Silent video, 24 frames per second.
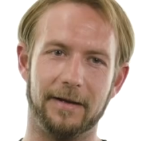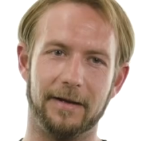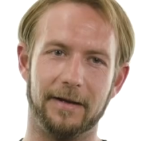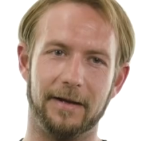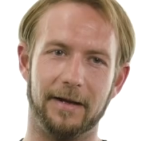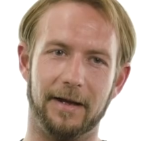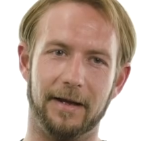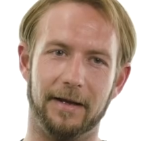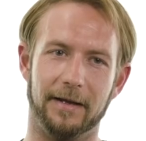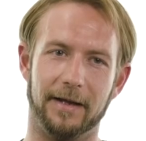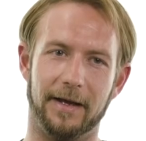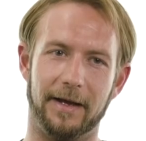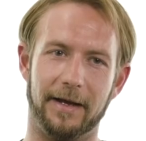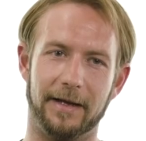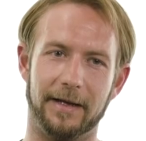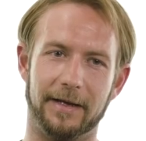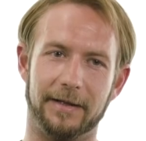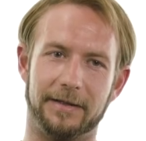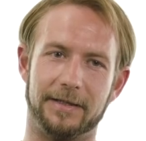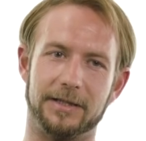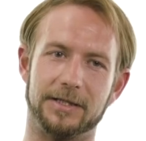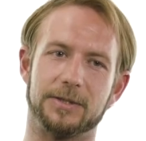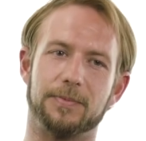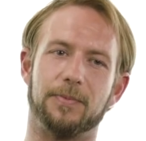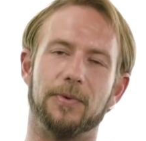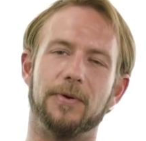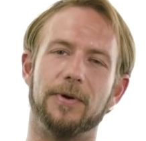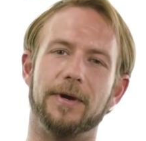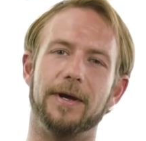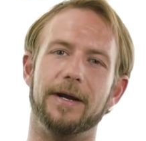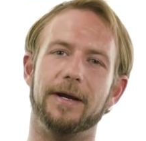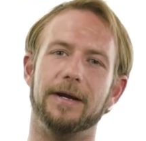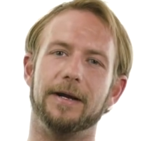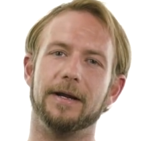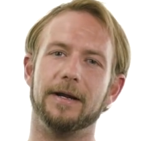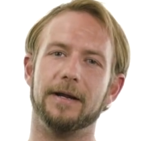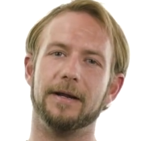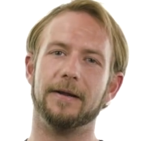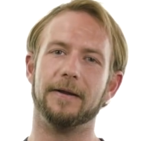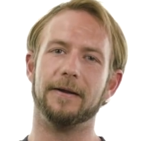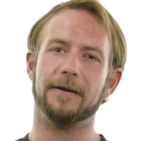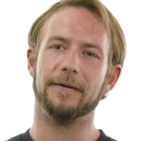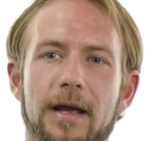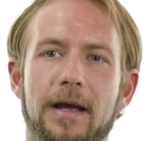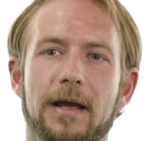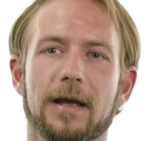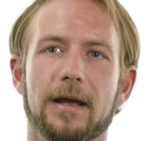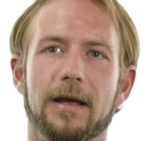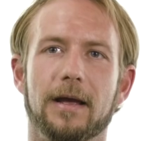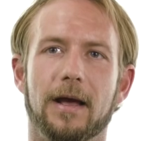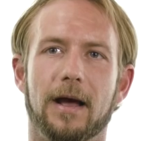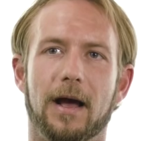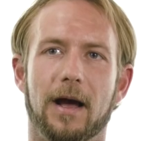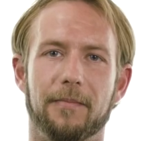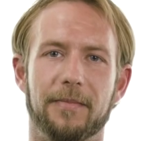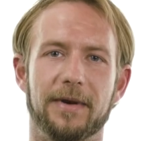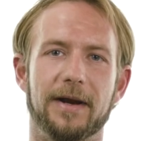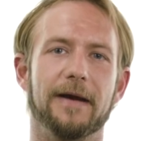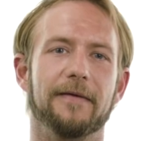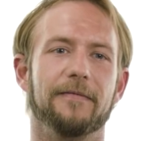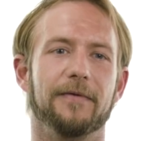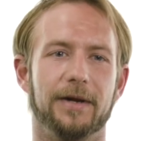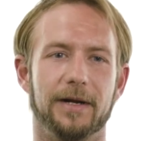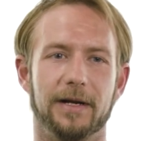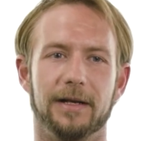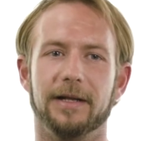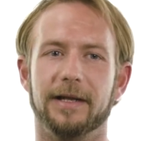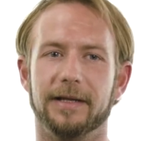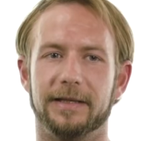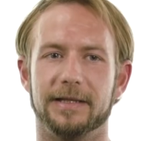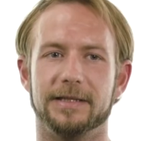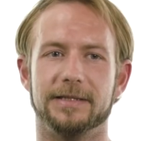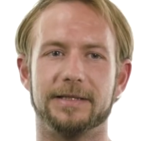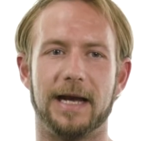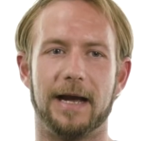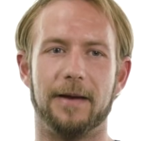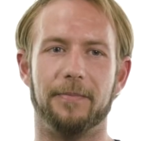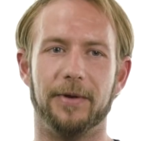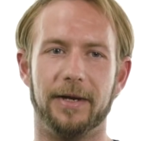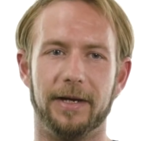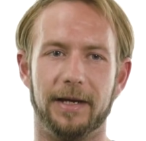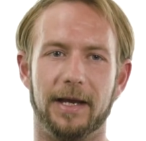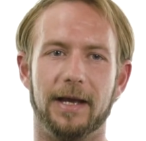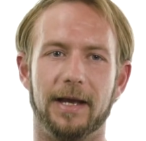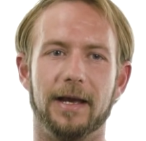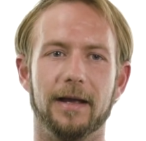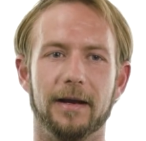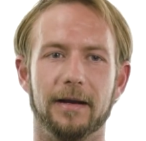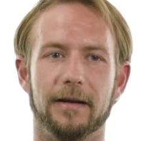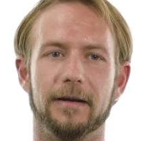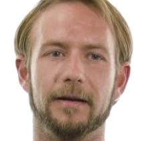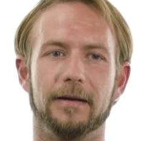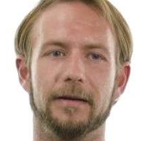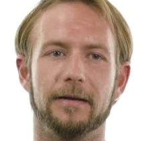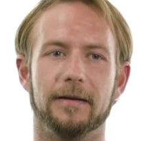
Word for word: And like at this point, I'm never gonna let this happen again.